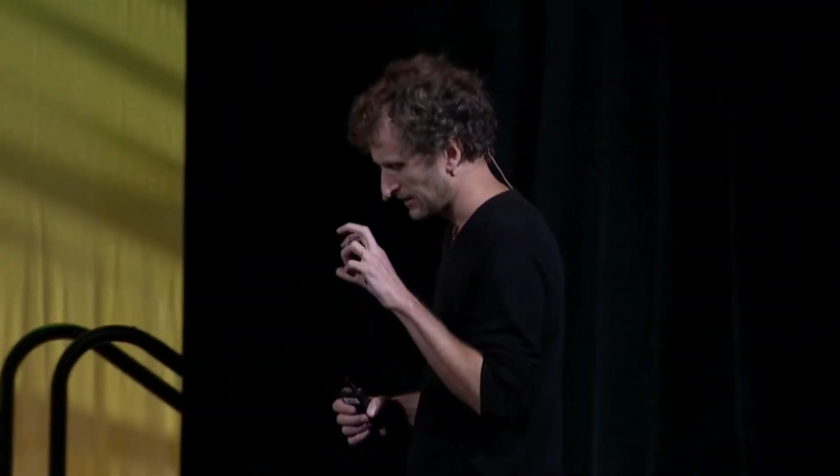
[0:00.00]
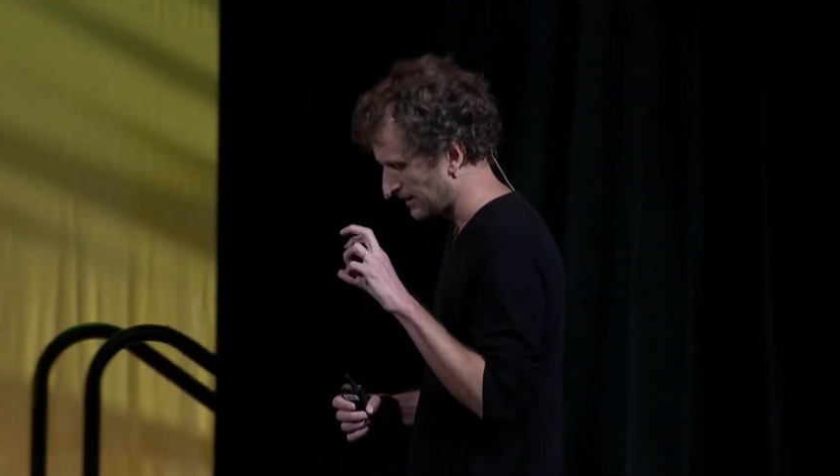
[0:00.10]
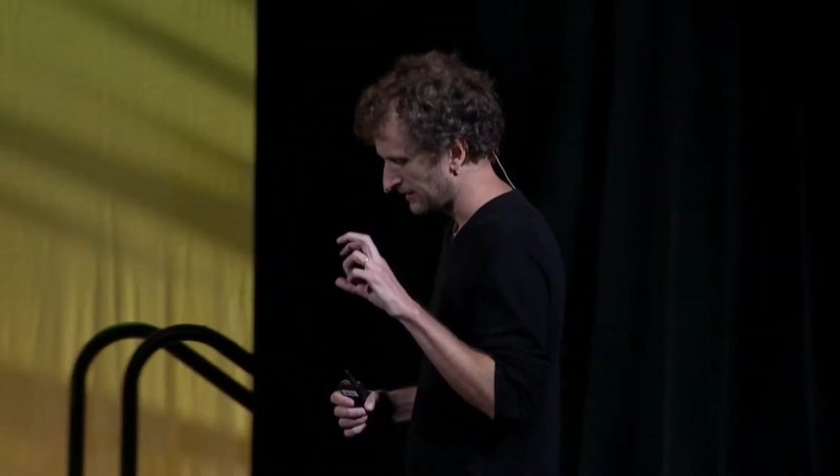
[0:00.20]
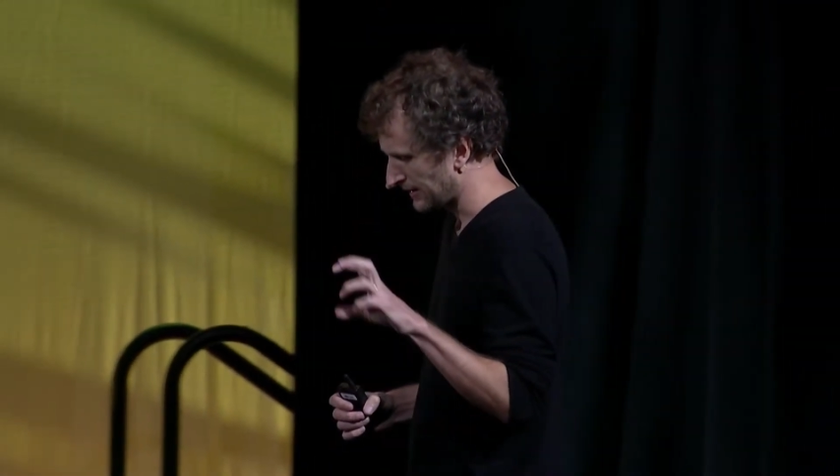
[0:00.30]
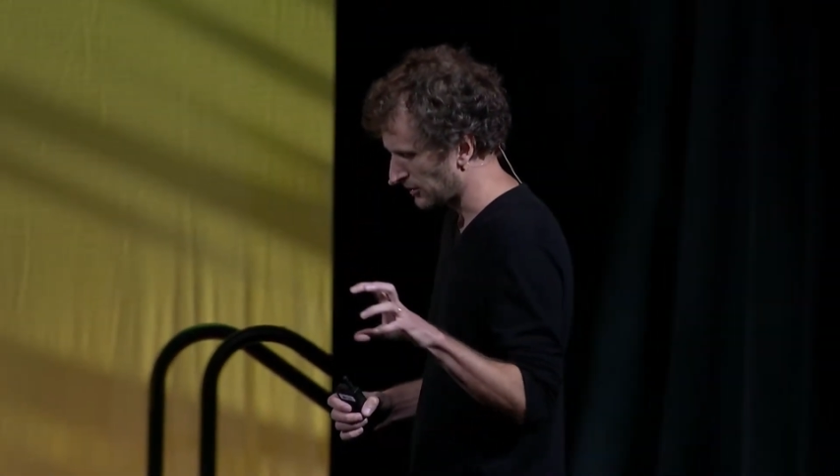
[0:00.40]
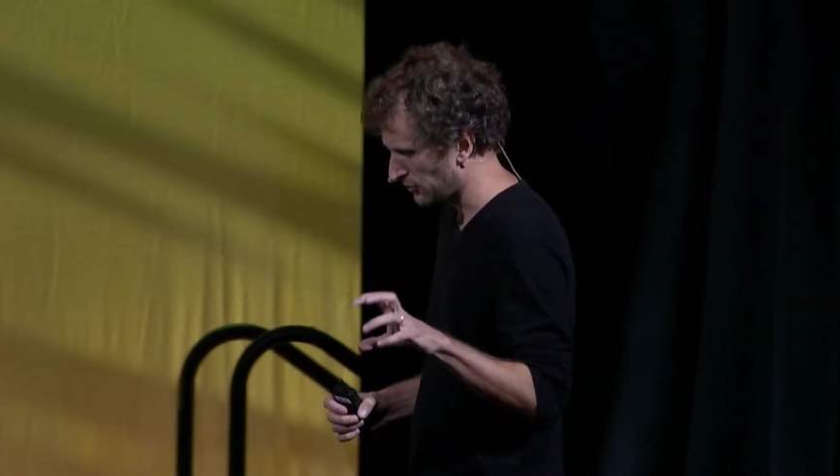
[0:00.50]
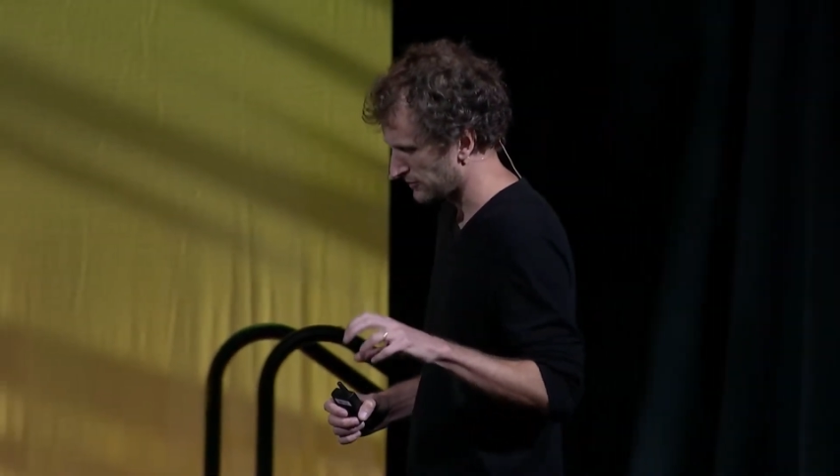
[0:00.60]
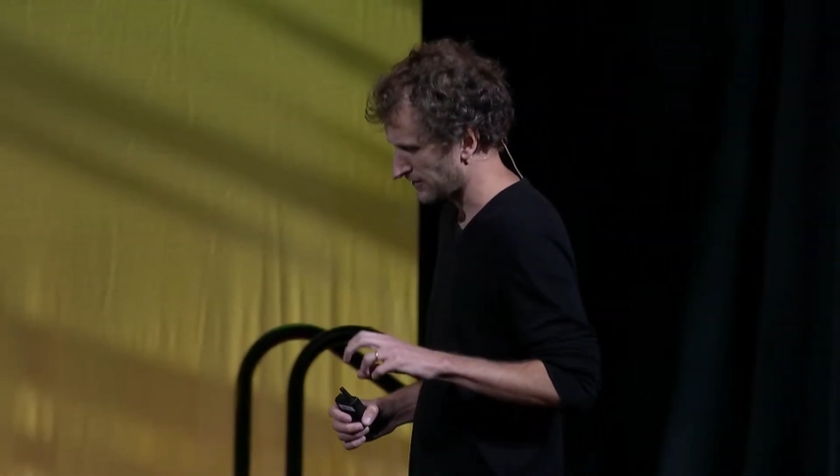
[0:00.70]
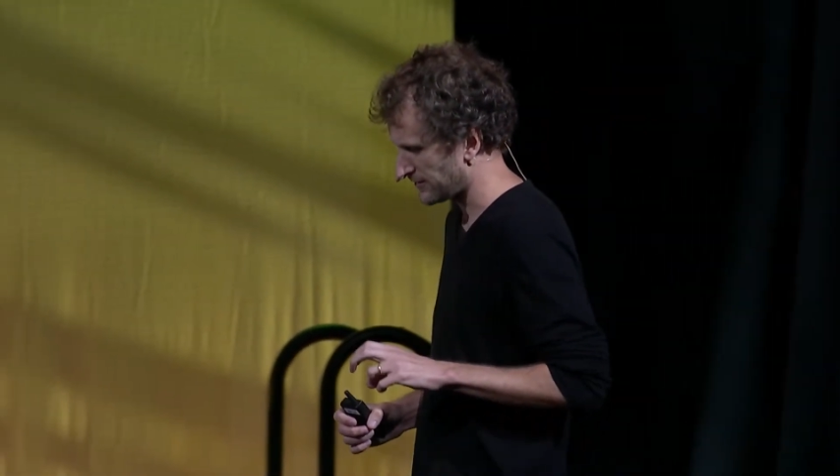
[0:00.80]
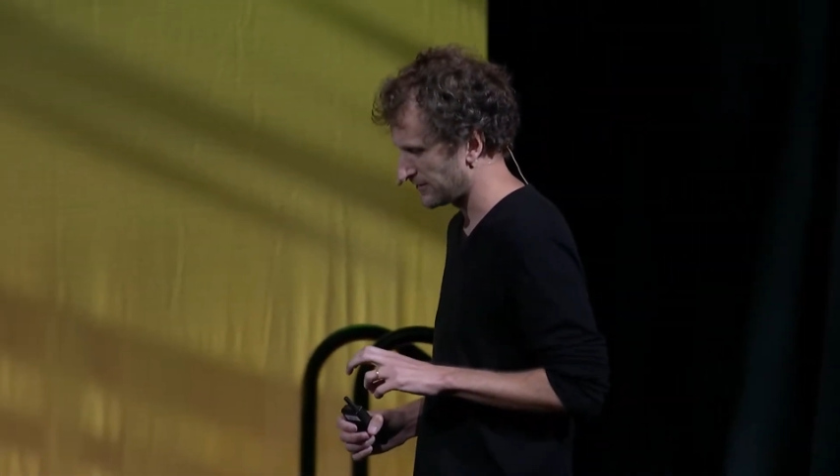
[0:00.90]
layer
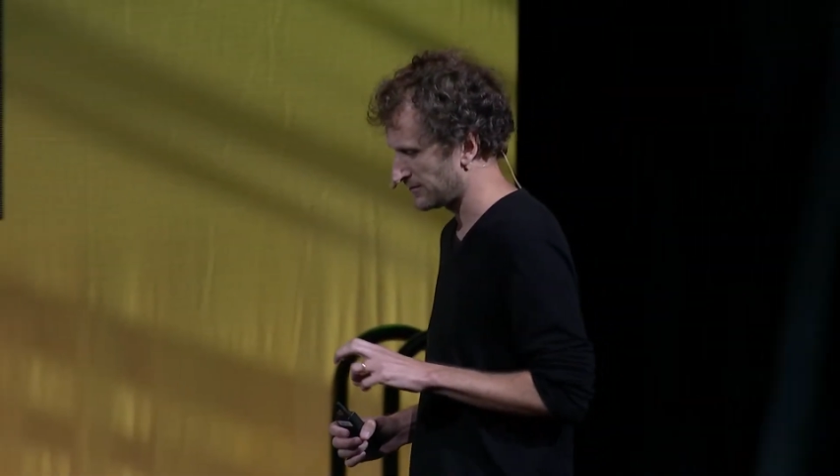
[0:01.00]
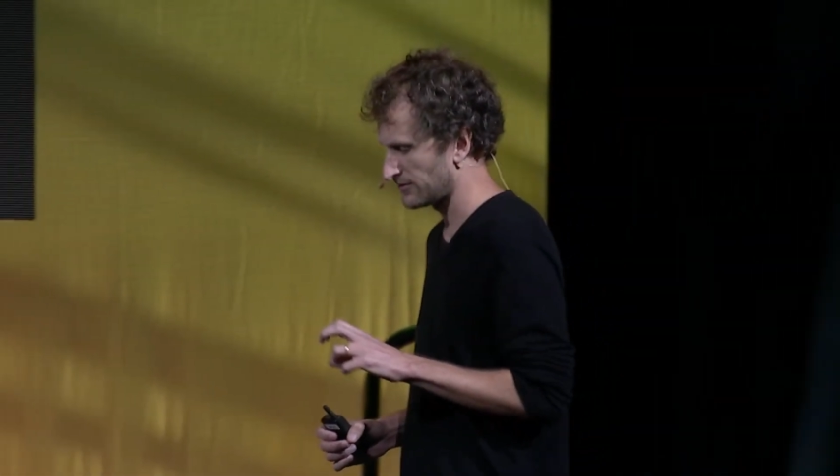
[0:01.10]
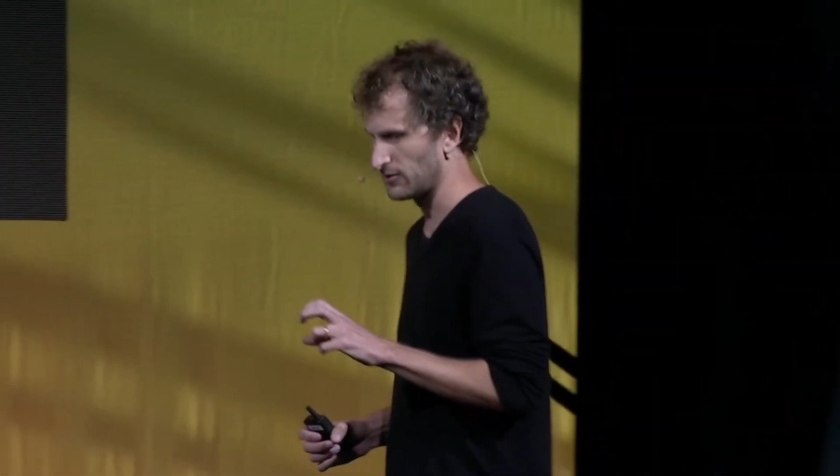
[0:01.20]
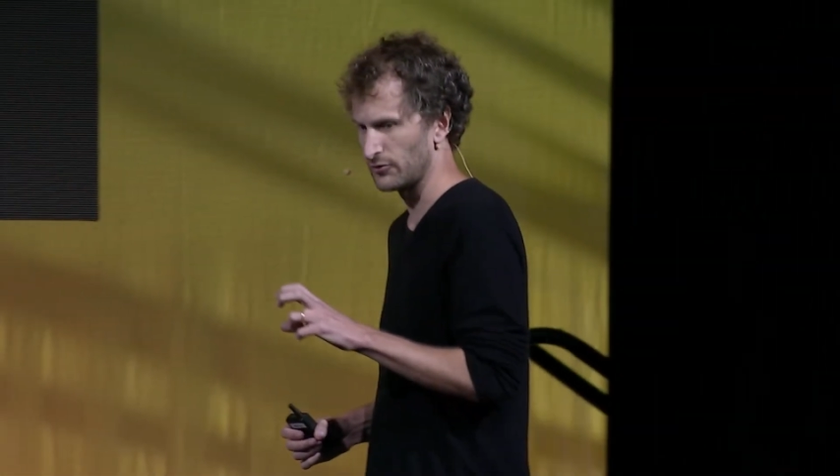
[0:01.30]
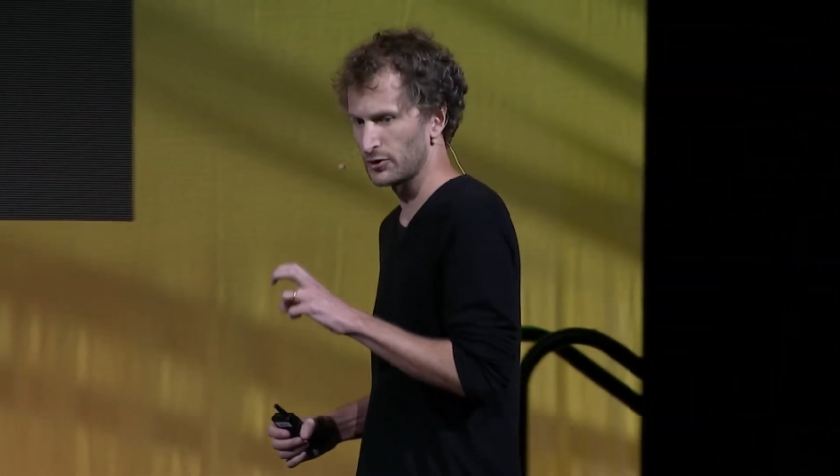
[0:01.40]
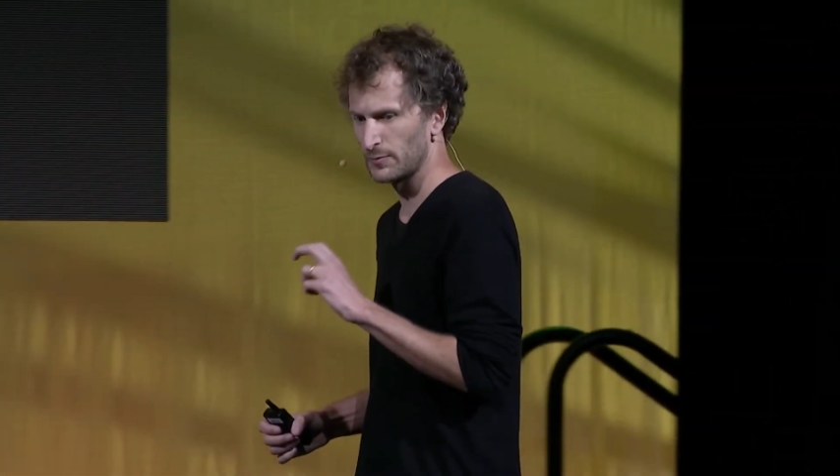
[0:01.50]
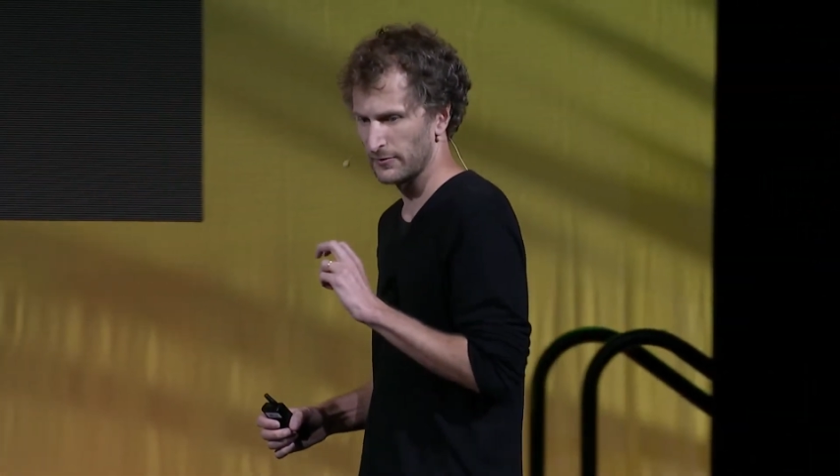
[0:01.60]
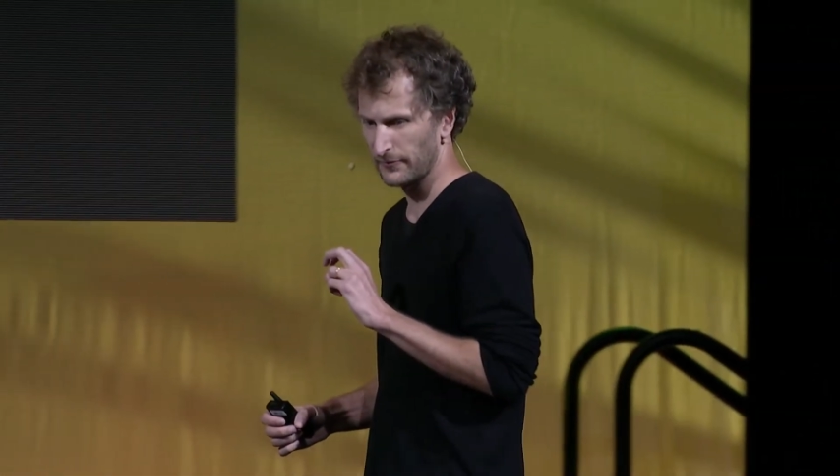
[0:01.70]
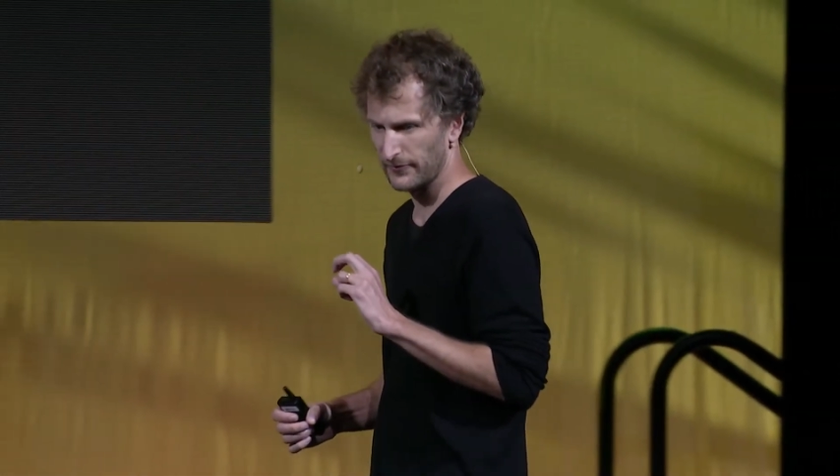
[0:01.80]
that sits on top of